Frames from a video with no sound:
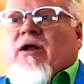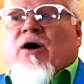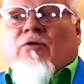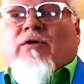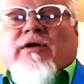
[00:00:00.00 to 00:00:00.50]

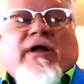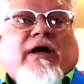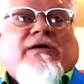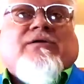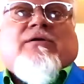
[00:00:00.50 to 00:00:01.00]
holy
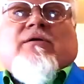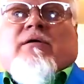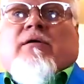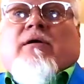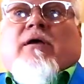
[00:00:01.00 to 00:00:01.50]
days
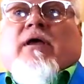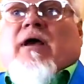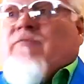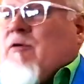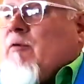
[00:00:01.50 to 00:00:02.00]

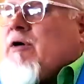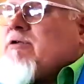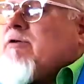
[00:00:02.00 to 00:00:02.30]
if we want